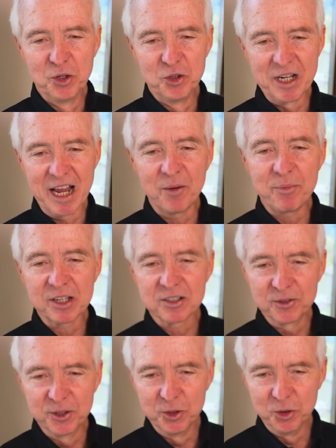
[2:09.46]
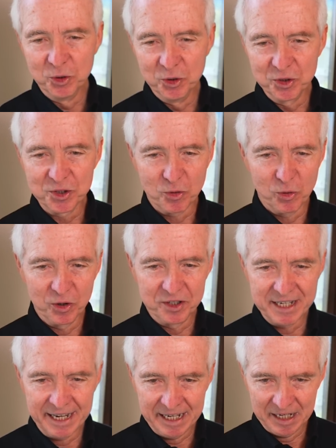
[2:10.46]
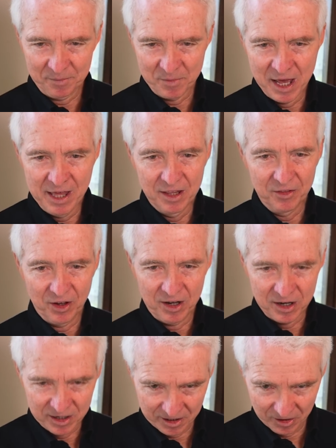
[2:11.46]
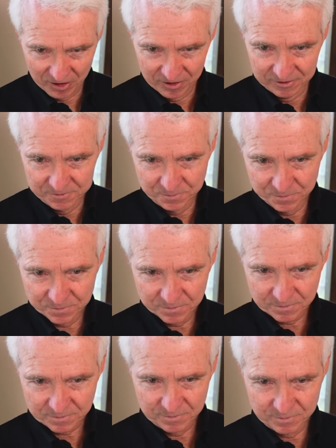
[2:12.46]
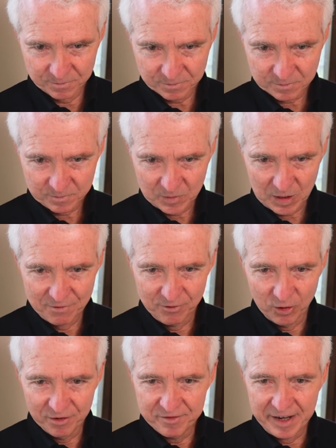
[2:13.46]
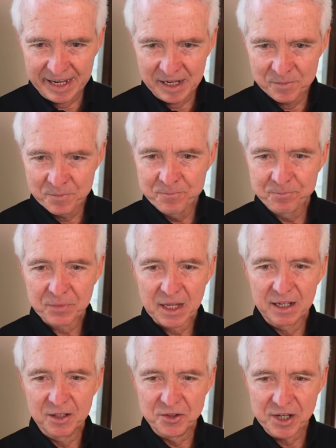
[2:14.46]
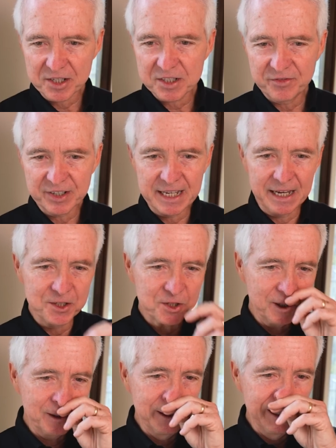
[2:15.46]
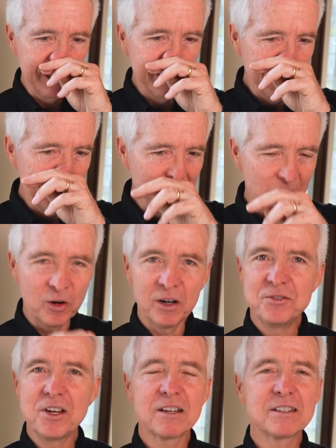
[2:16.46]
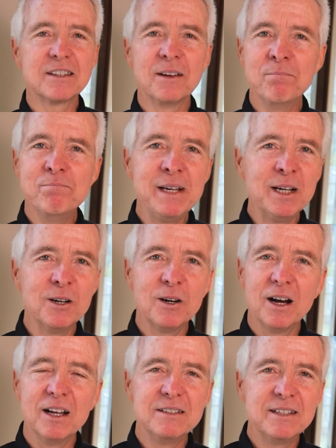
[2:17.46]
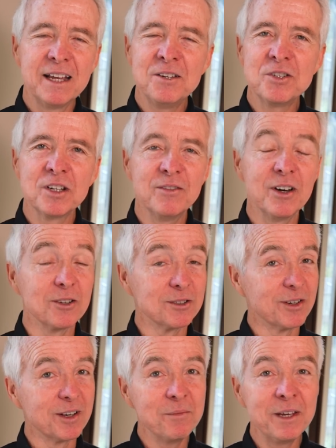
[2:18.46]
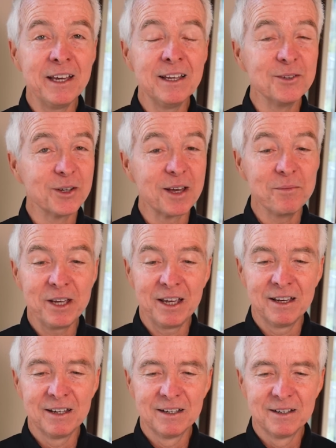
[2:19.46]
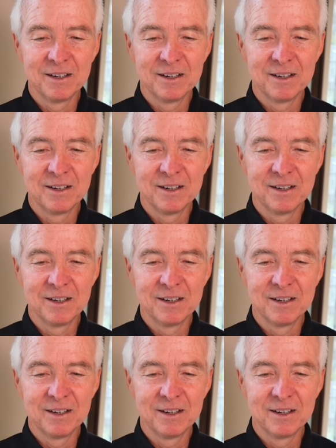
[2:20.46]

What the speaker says: to help us lose or tame the hunger for fame, justification, or just the mere attention of others. Look at me, look at me.